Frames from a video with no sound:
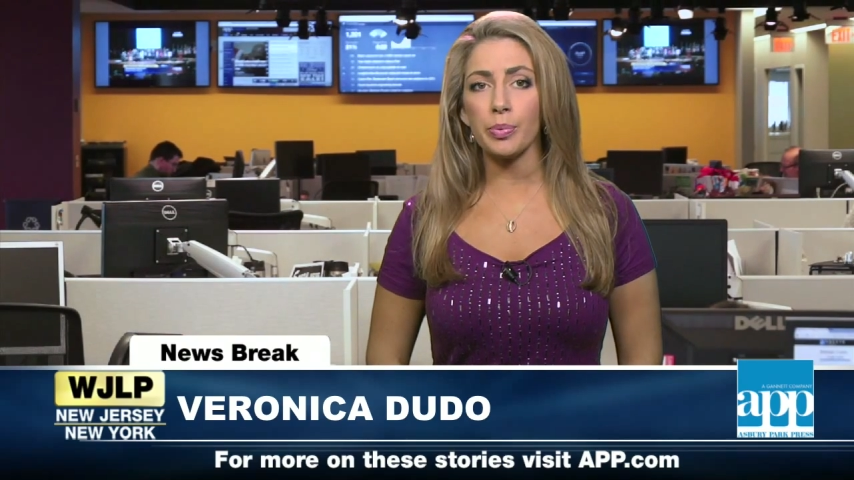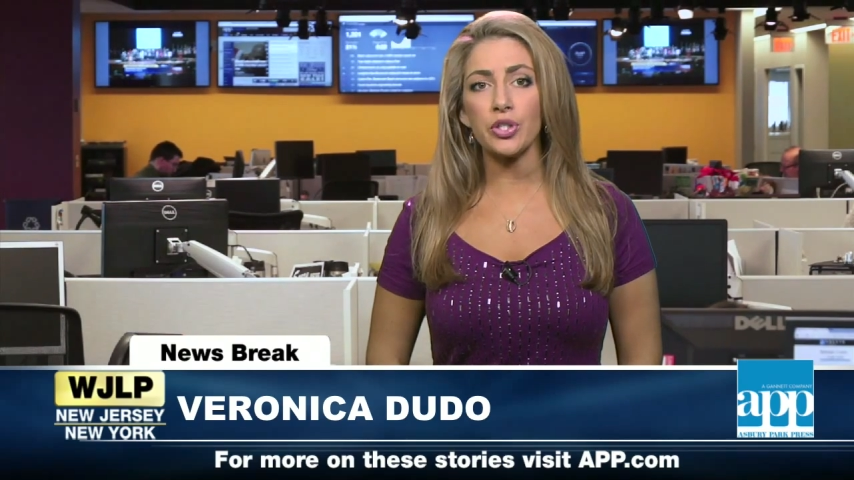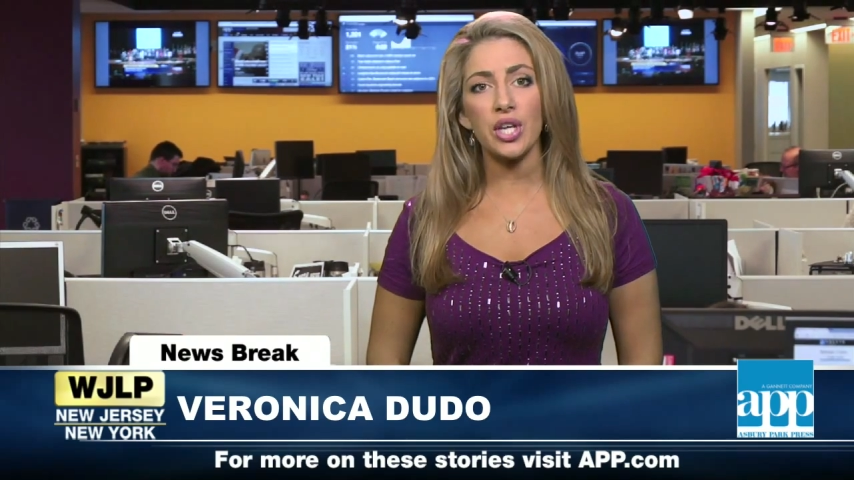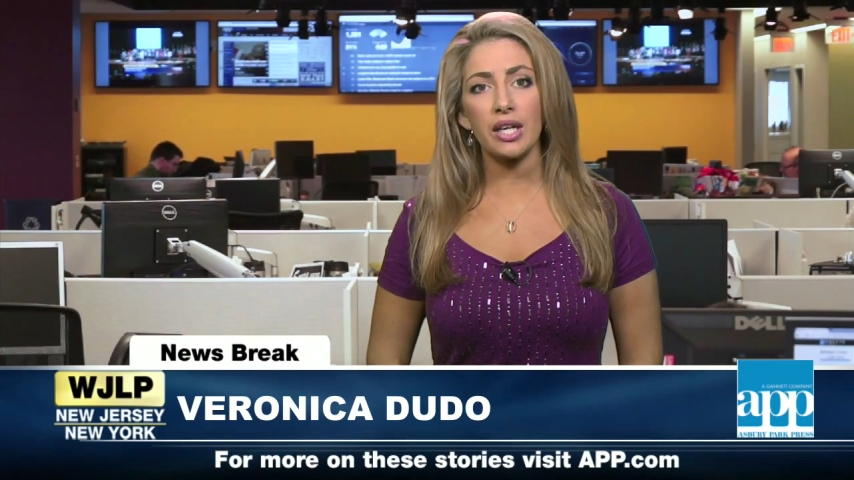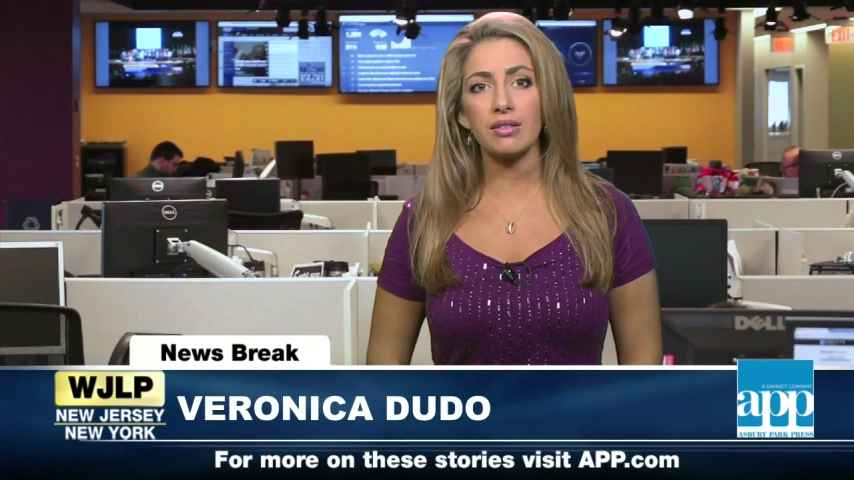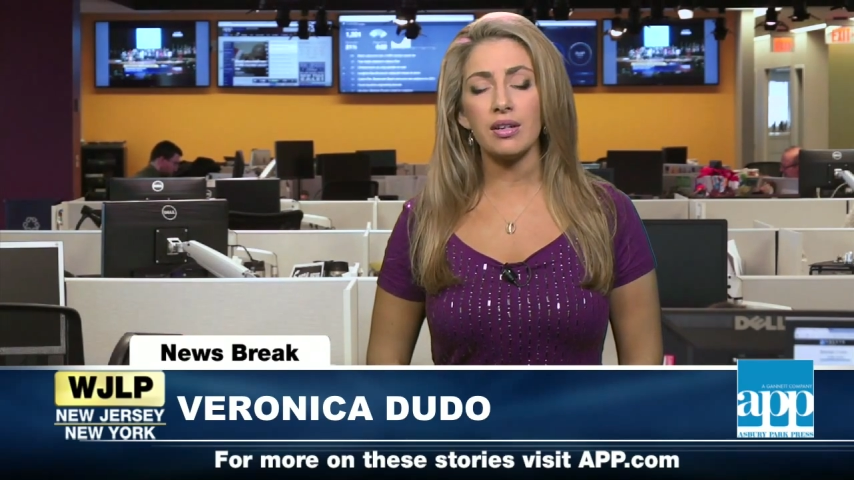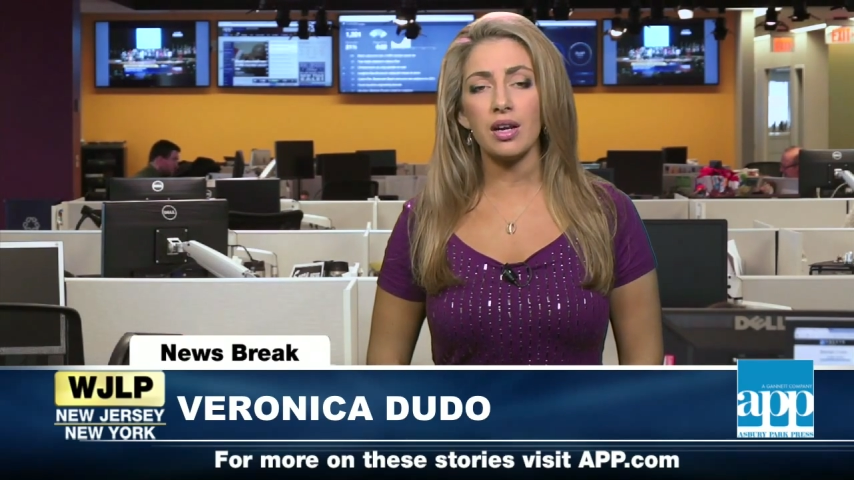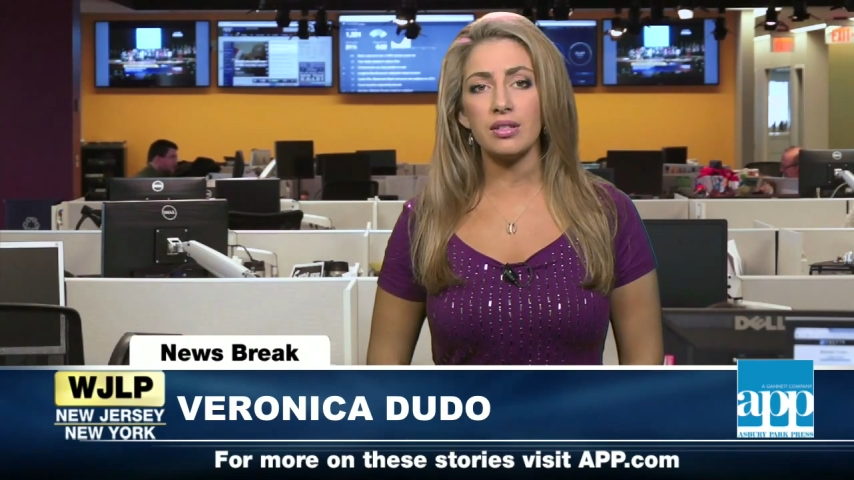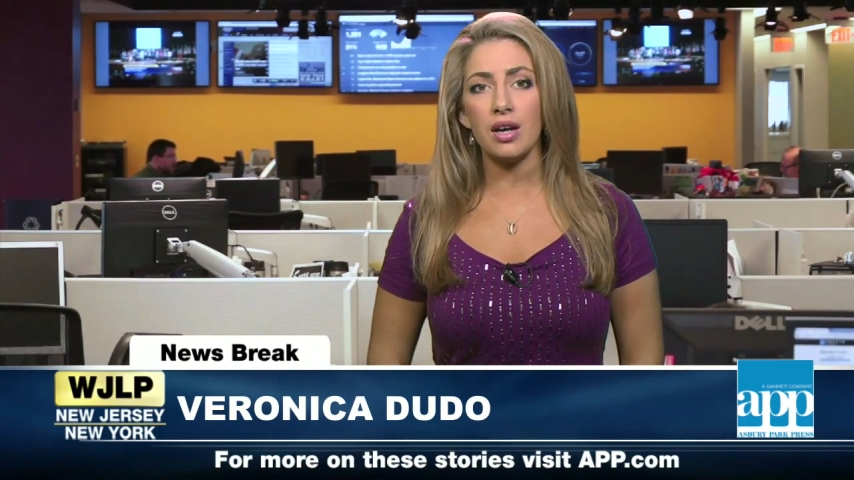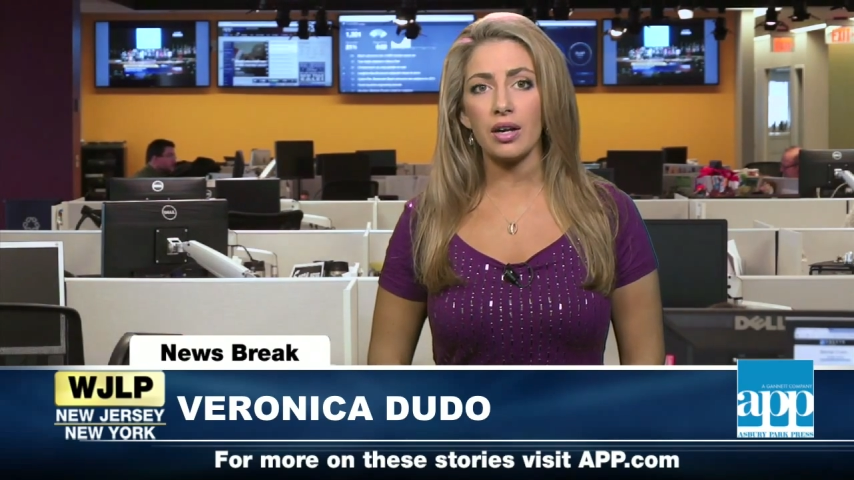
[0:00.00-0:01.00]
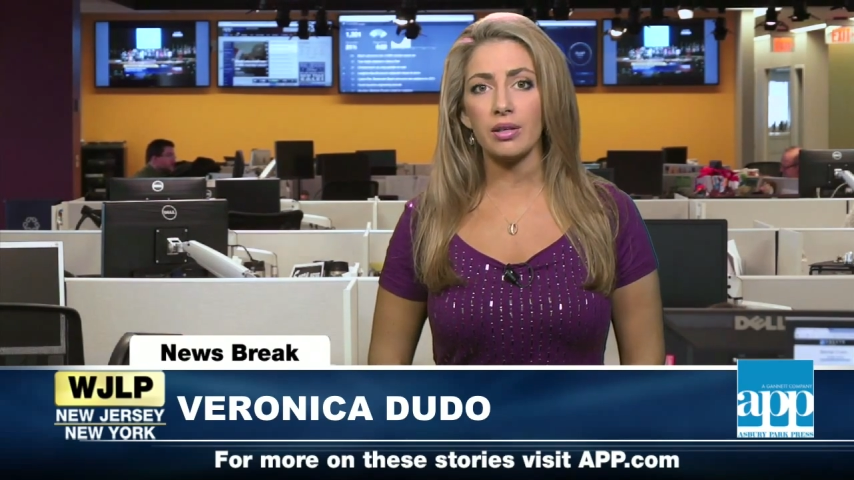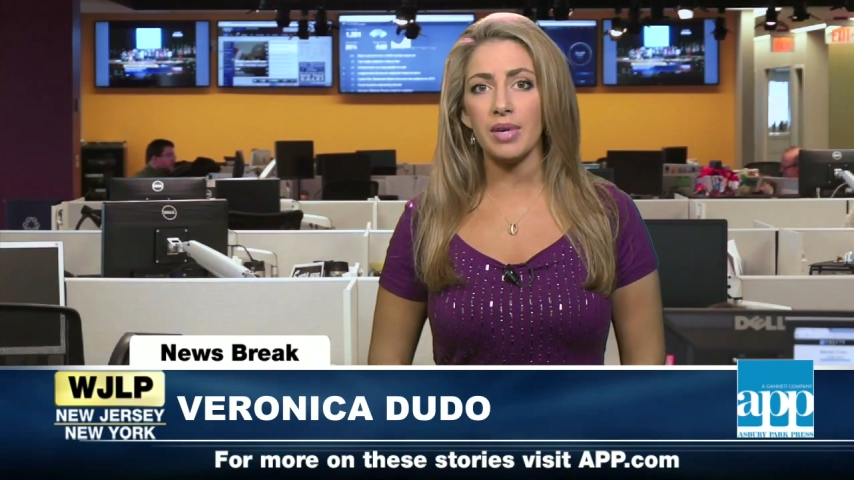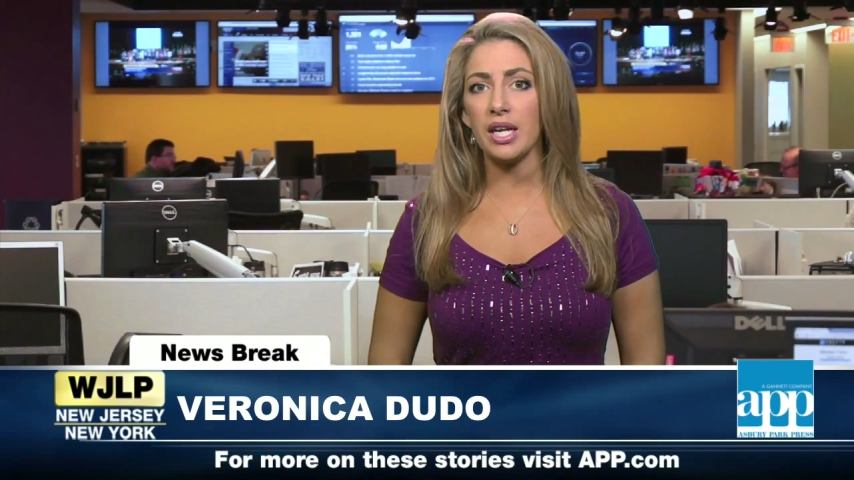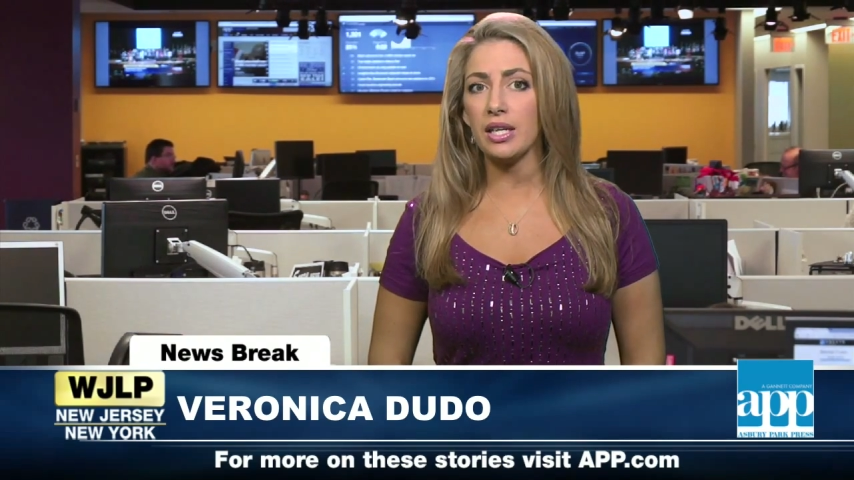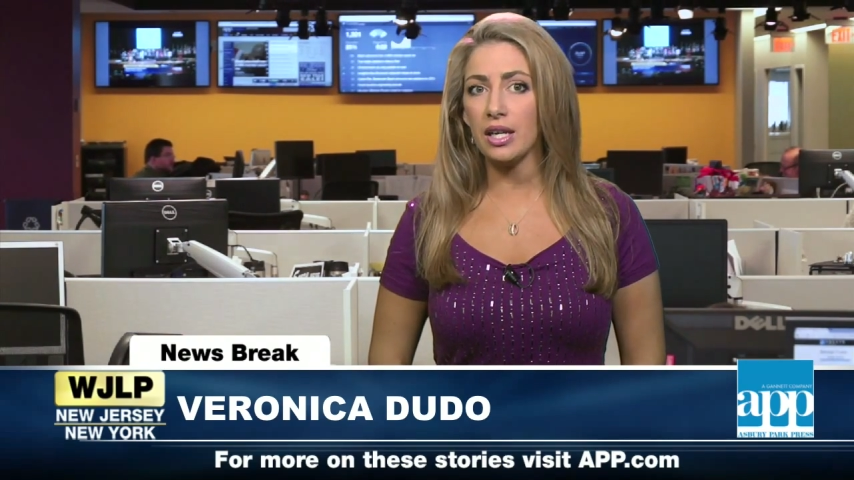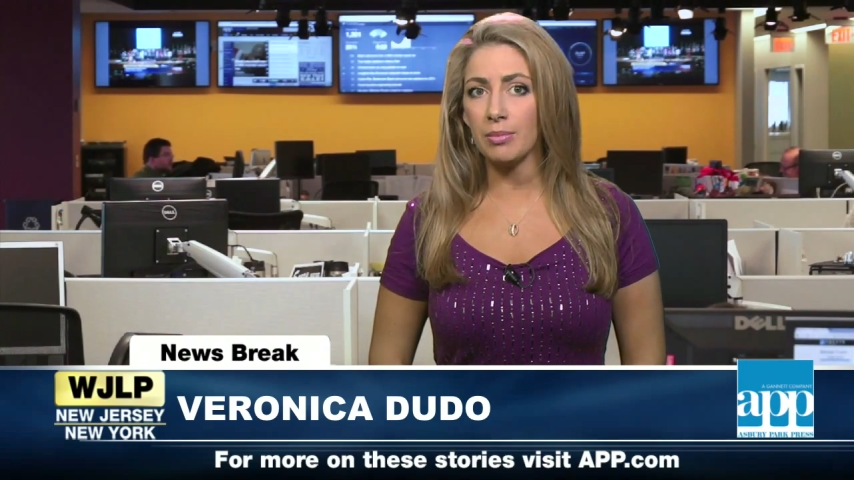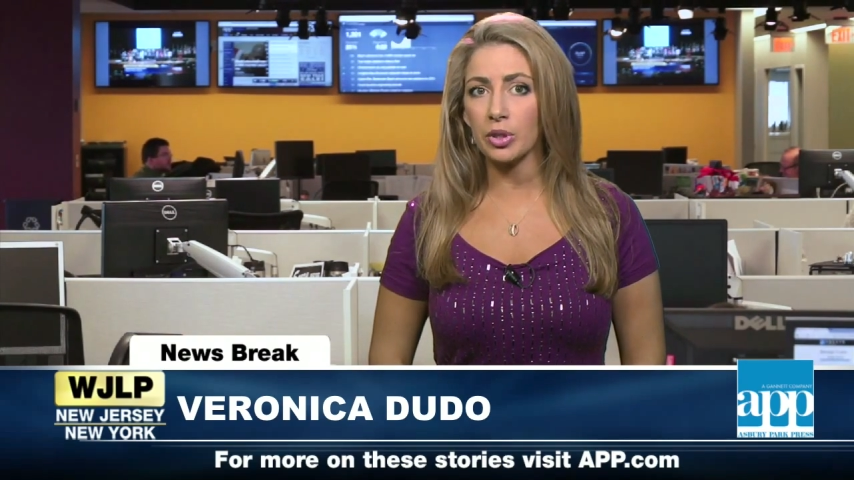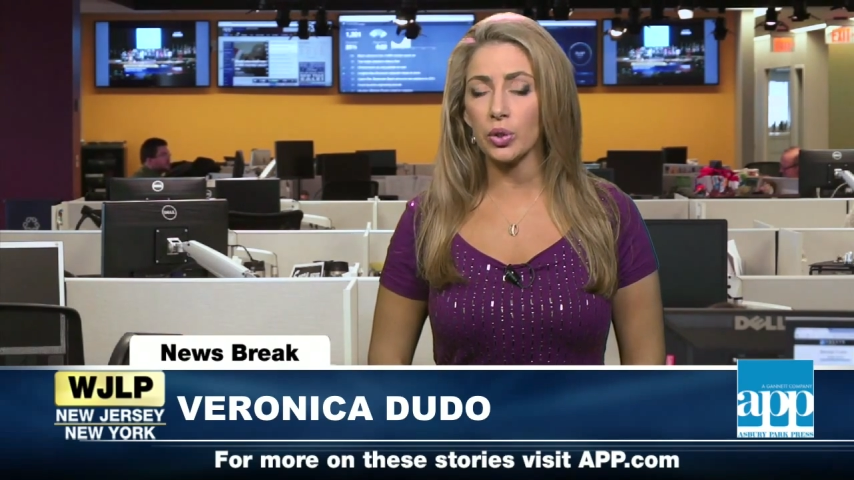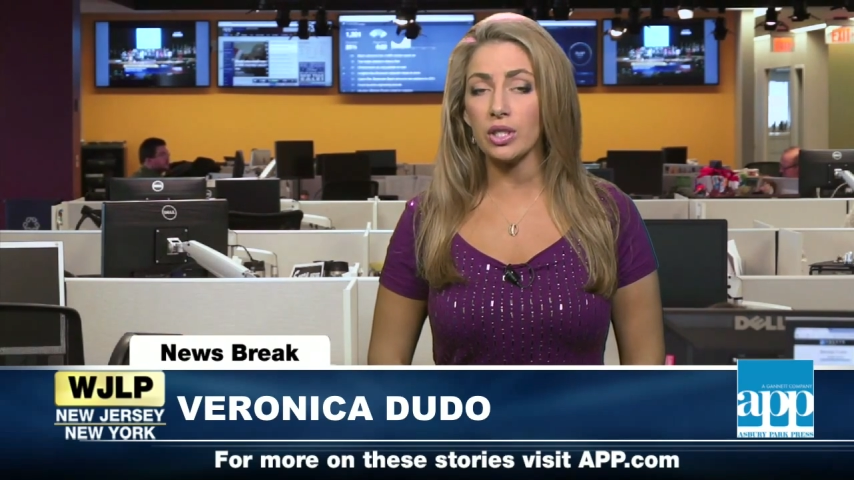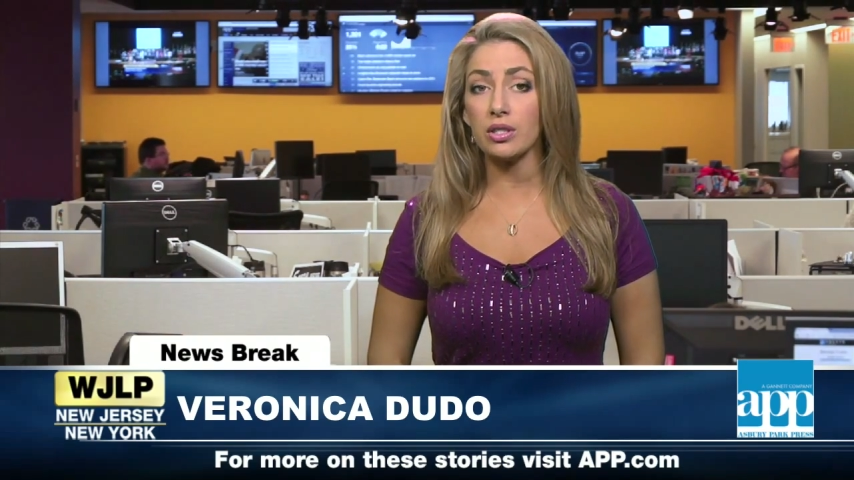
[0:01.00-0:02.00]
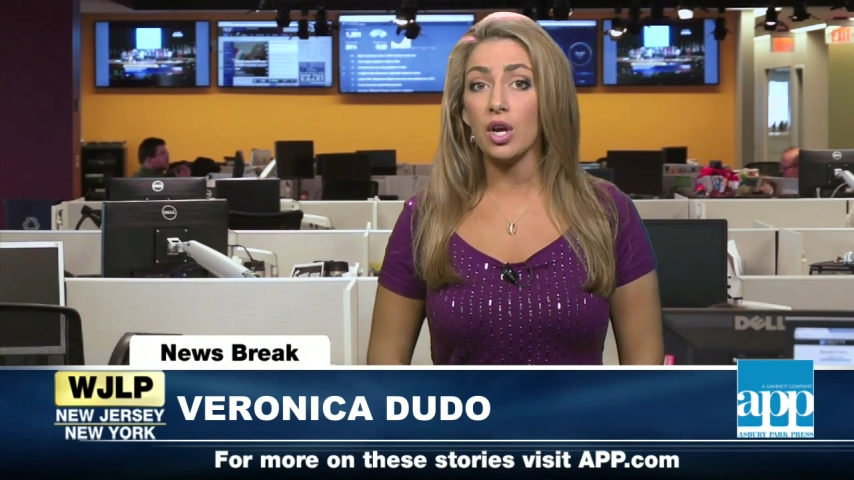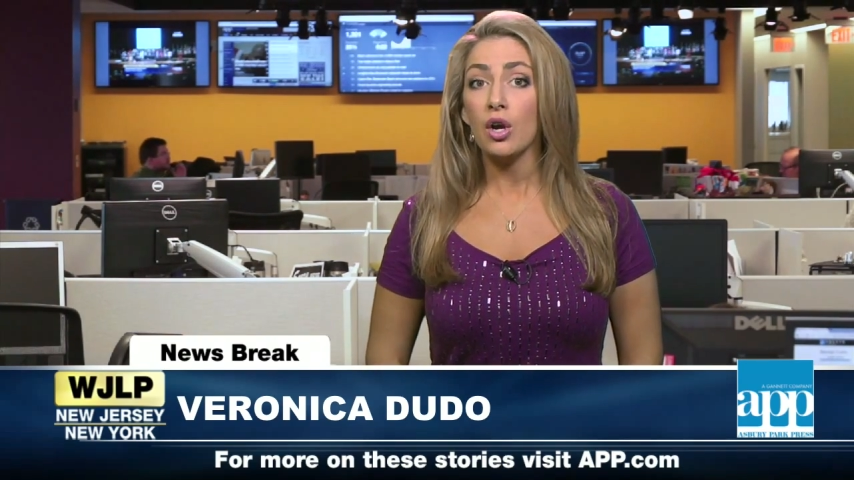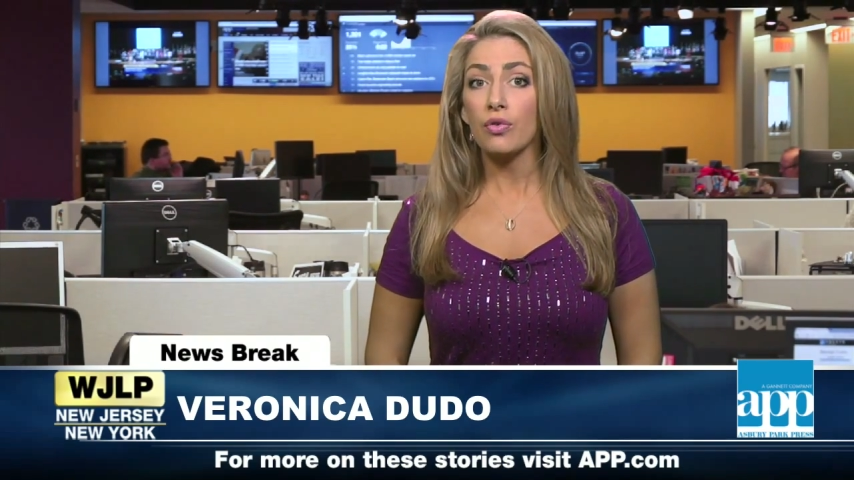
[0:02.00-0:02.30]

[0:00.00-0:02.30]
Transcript: protecting undocumented immigrants